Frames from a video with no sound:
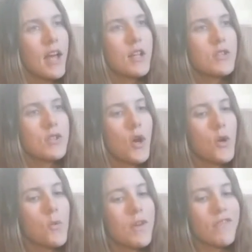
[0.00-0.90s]
And
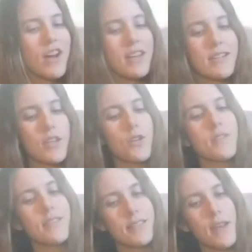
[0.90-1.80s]
so we find
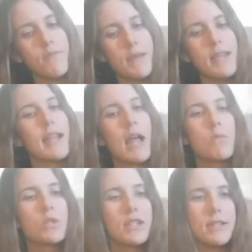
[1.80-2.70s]
ourselves, instead of being
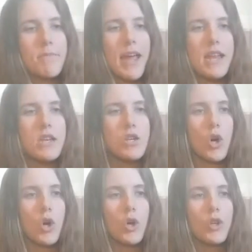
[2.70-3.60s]
able to depend
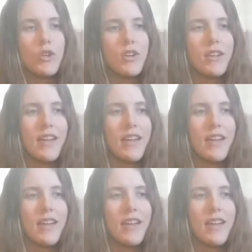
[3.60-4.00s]
on